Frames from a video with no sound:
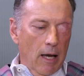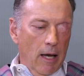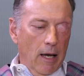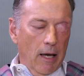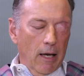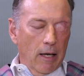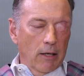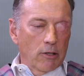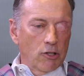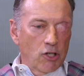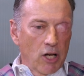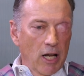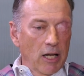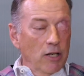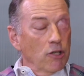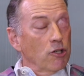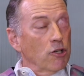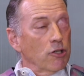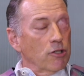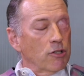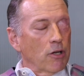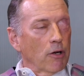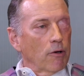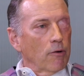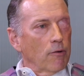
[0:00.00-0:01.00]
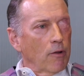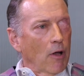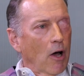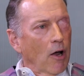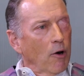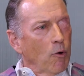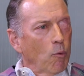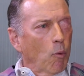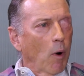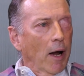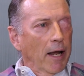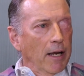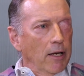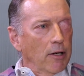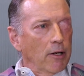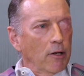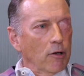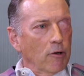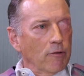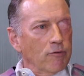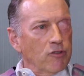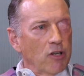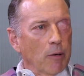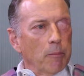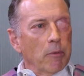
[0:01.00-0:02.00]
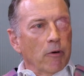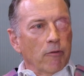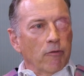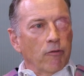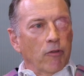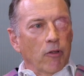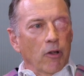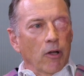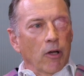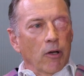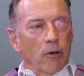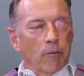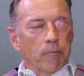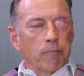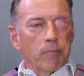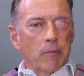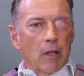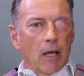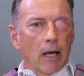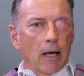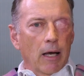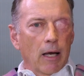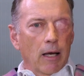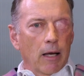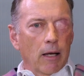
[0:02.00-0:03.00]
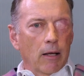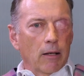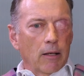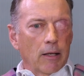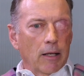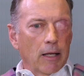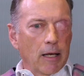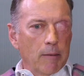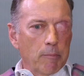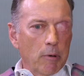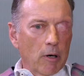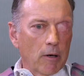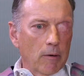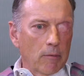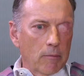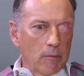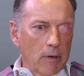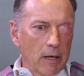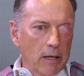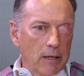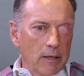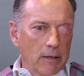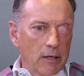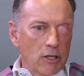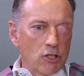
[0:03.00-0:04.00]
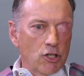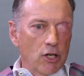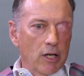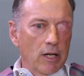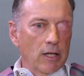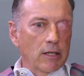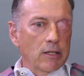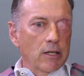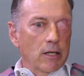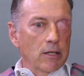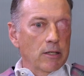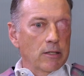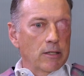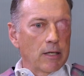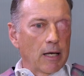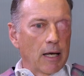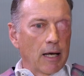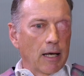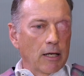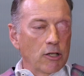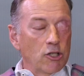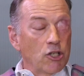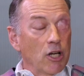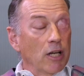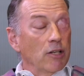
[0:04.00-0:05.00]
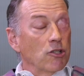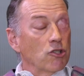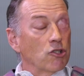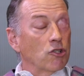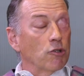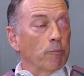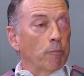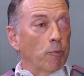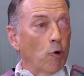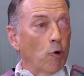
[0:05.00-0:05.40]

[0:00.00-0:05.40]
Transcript: uh, changes or the unwinding of some of the uh, Labour initiated uh, changes to